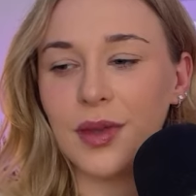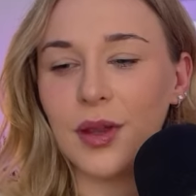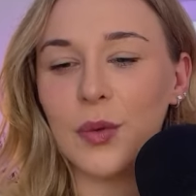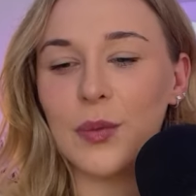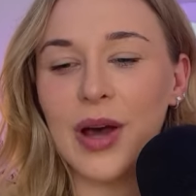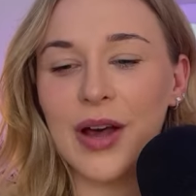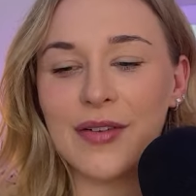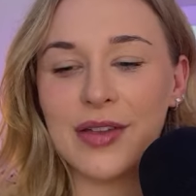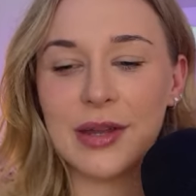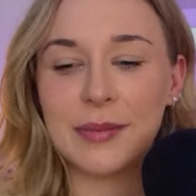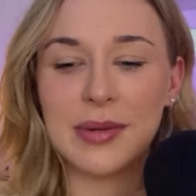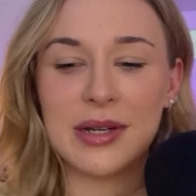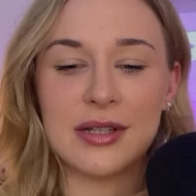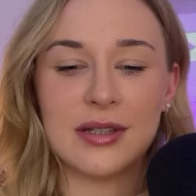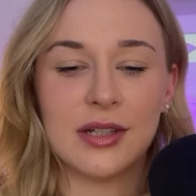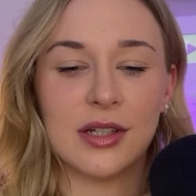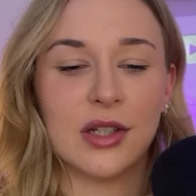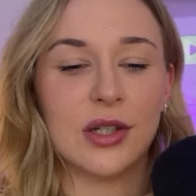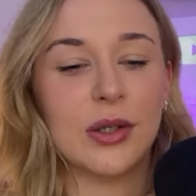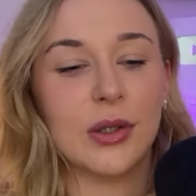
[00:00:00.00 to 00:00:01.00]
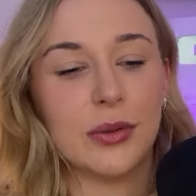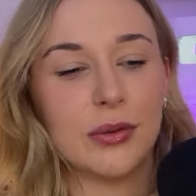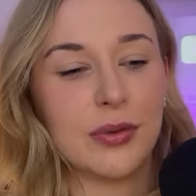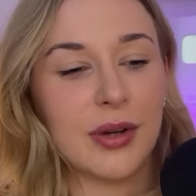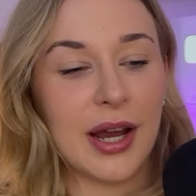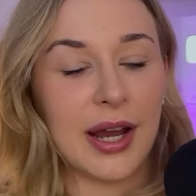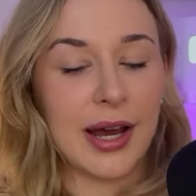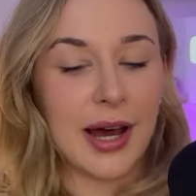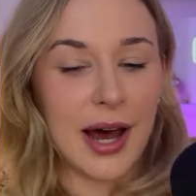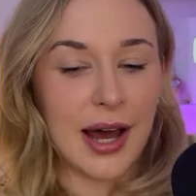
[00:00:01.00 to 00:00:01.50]
Whatever that means to you.
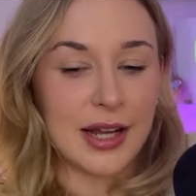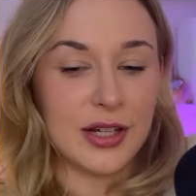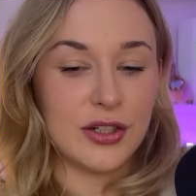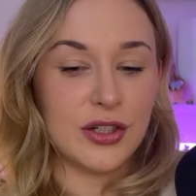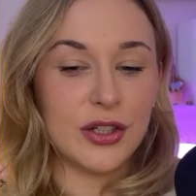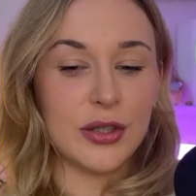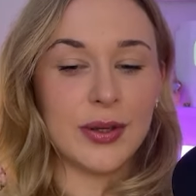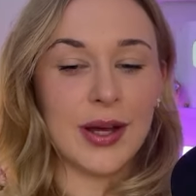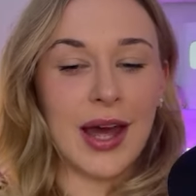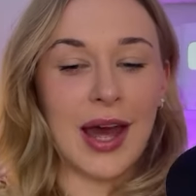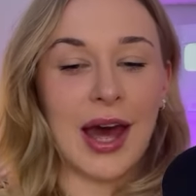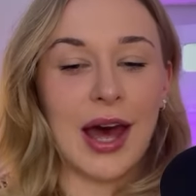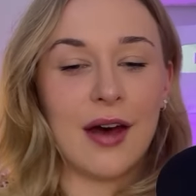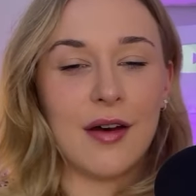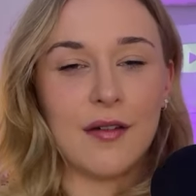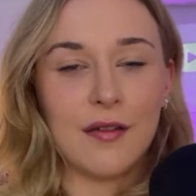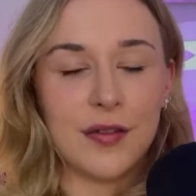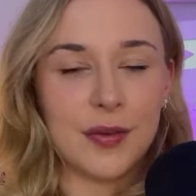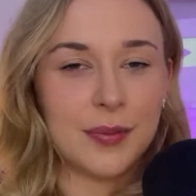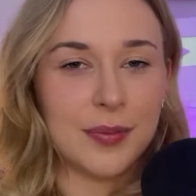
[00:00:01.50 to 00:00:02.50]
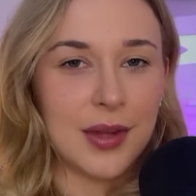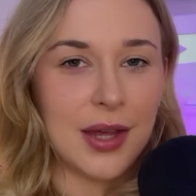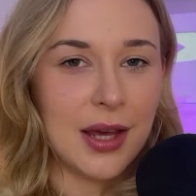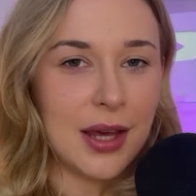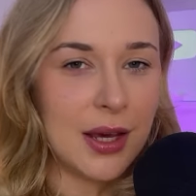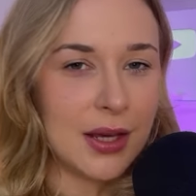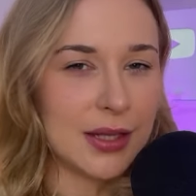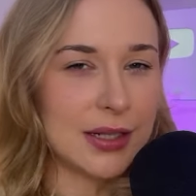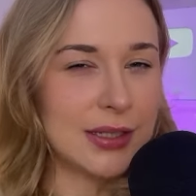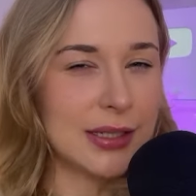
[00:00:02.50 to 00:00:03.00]
Right. I do have
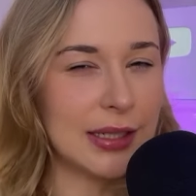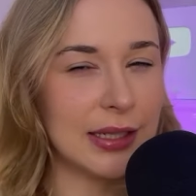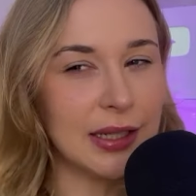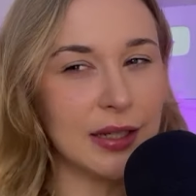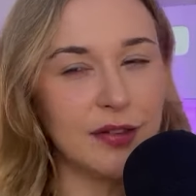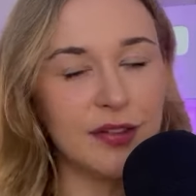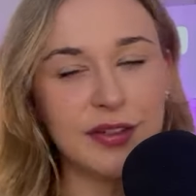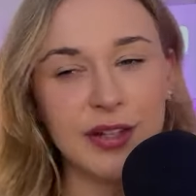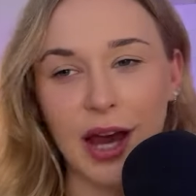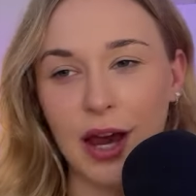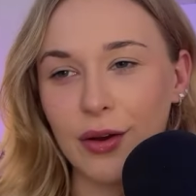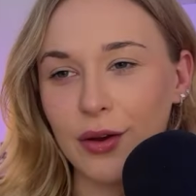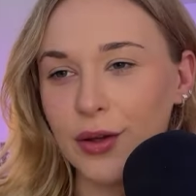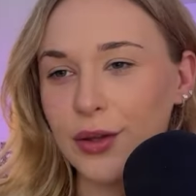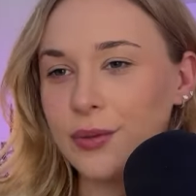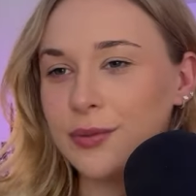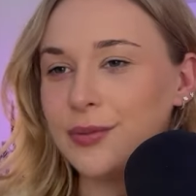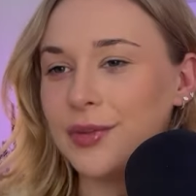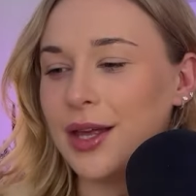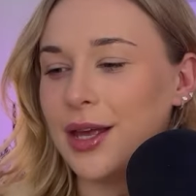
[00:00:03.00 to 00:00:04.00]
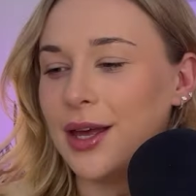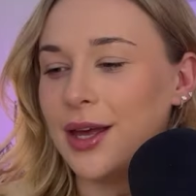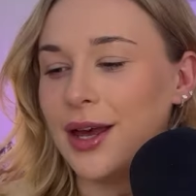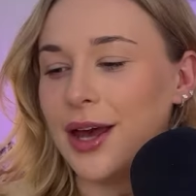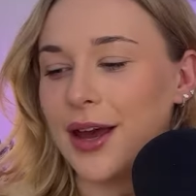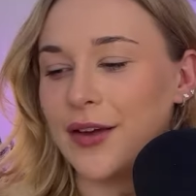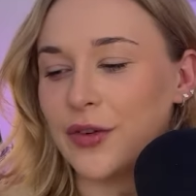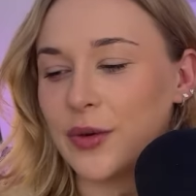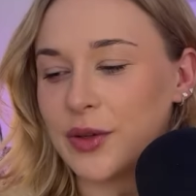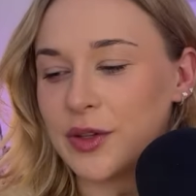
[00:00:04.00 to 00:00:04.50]
the Tea Leaf Tarot.
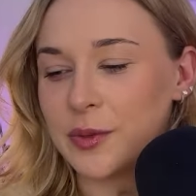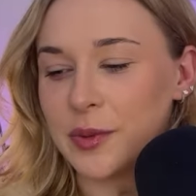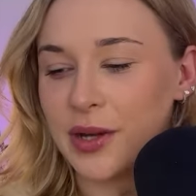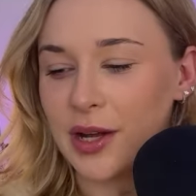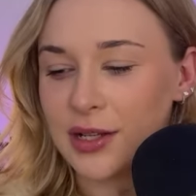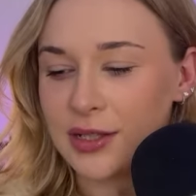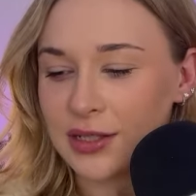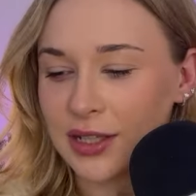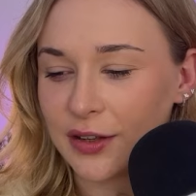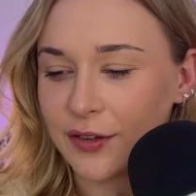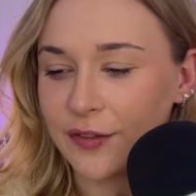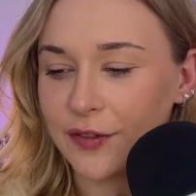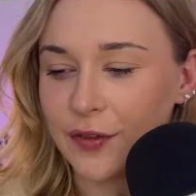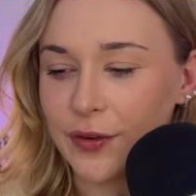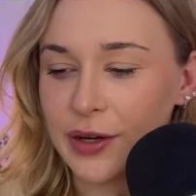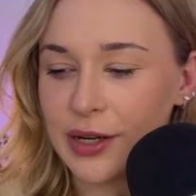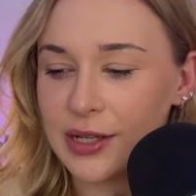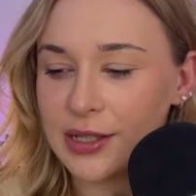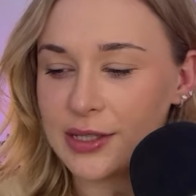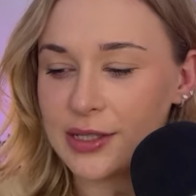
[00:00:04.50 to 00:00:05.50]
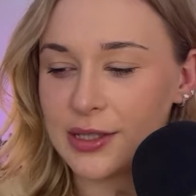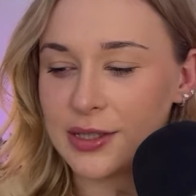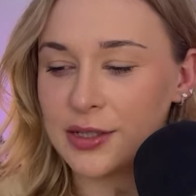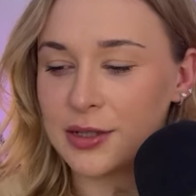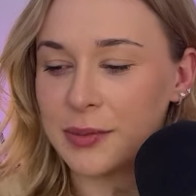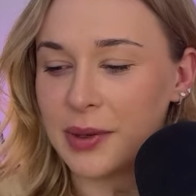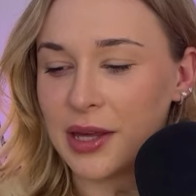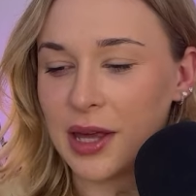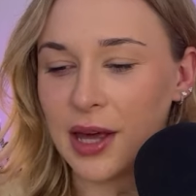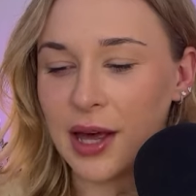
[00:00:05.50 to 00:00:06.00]
Everyone's been asking for it
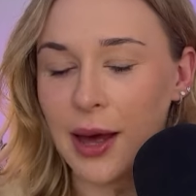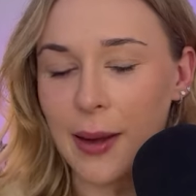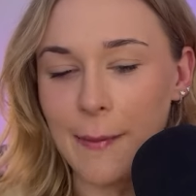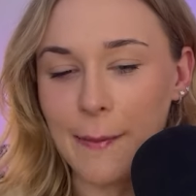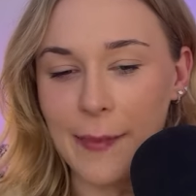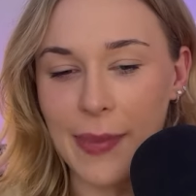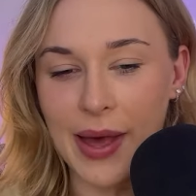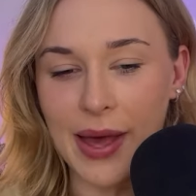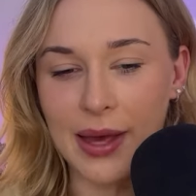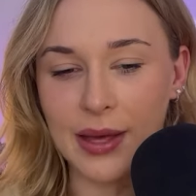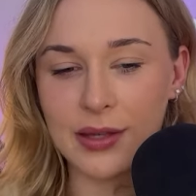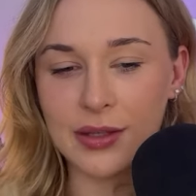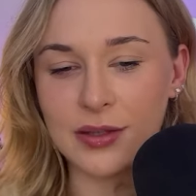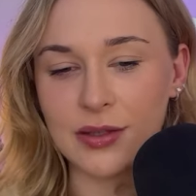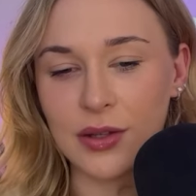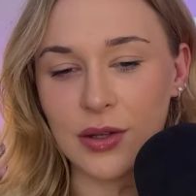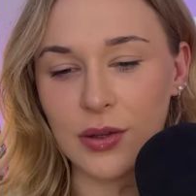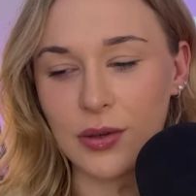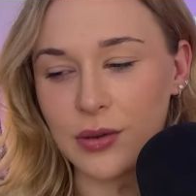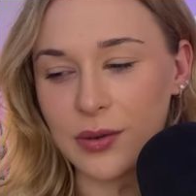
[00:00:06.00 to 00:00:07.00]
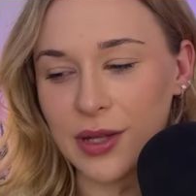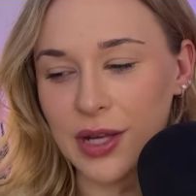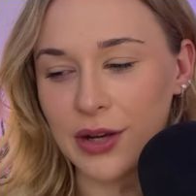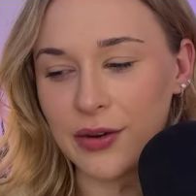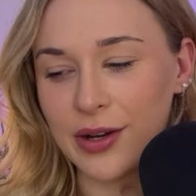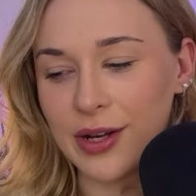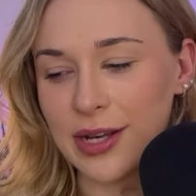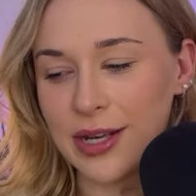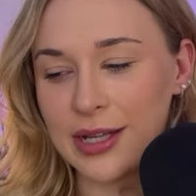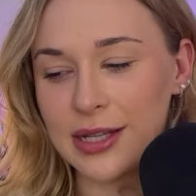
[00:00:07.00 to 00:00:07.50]
to make a comeback, so here
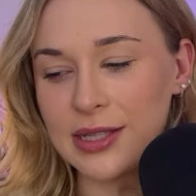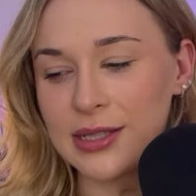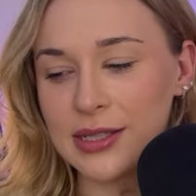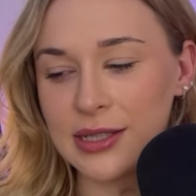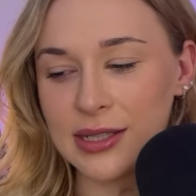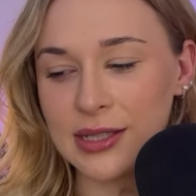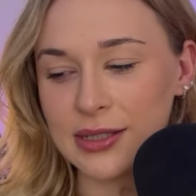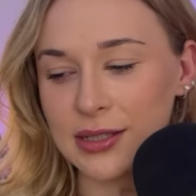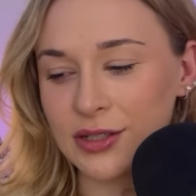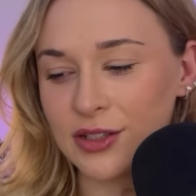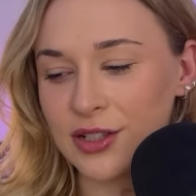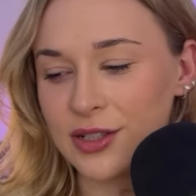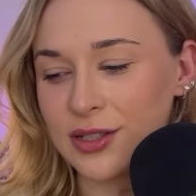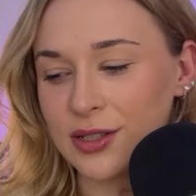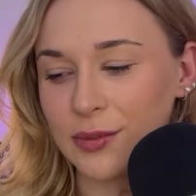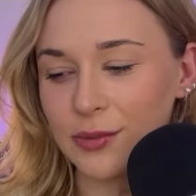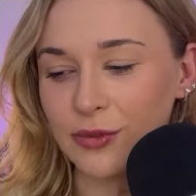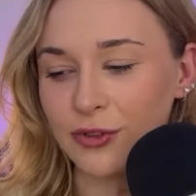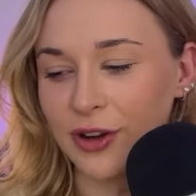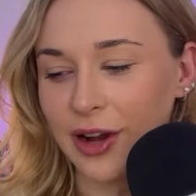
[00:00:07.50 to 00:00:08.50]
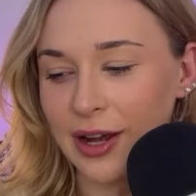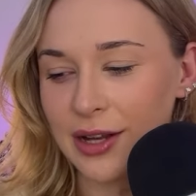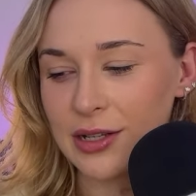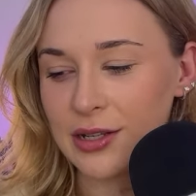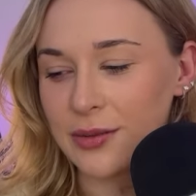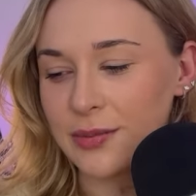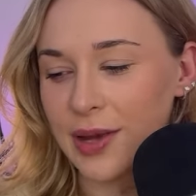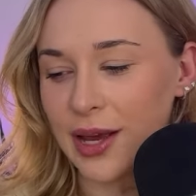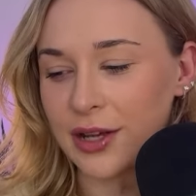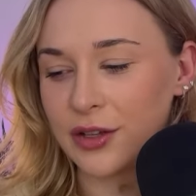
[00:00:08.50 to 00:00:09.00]
it is. These are just some
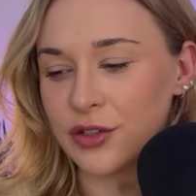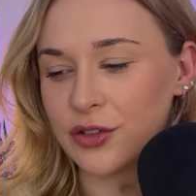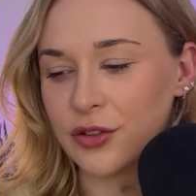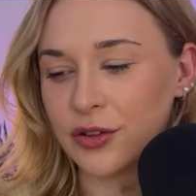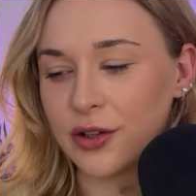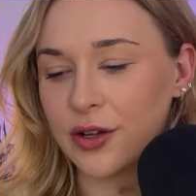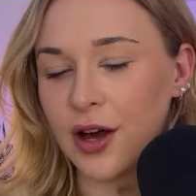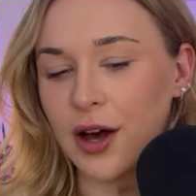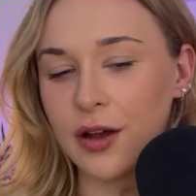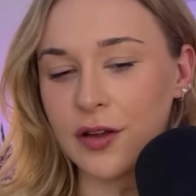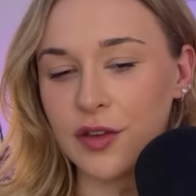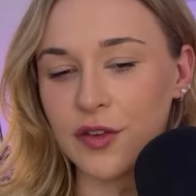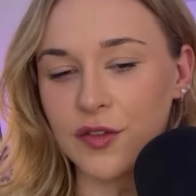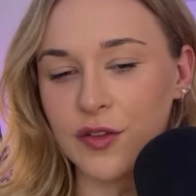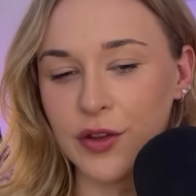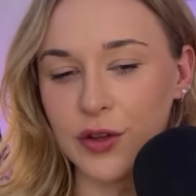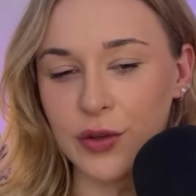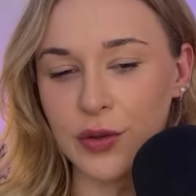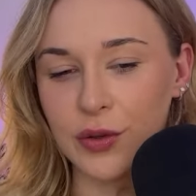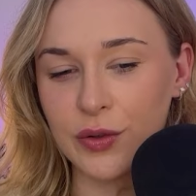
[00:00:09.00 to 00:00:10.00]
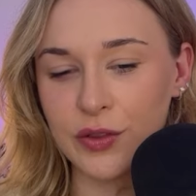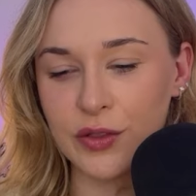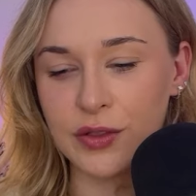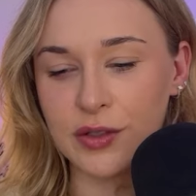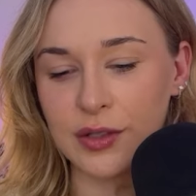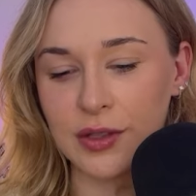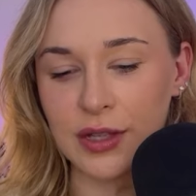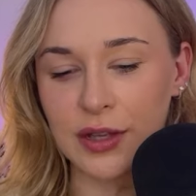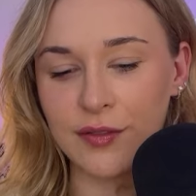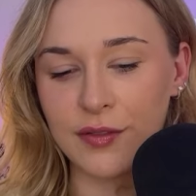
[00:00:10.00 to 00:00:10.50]
random extra cards for you, just
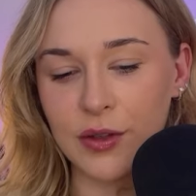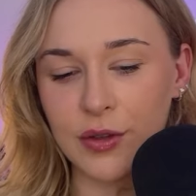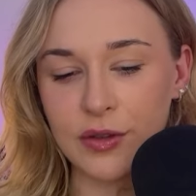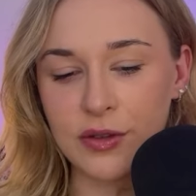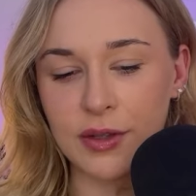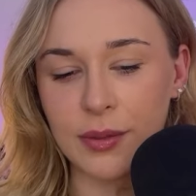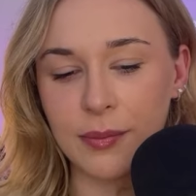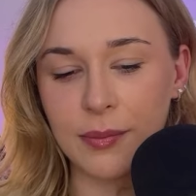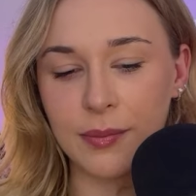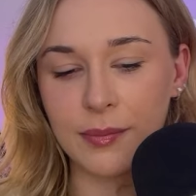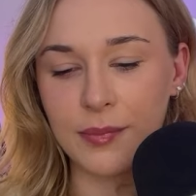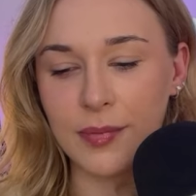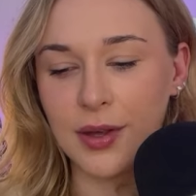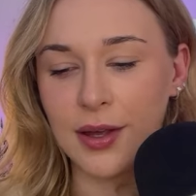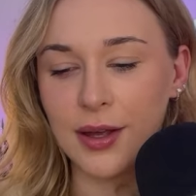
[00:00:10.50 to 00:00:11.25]
to give you some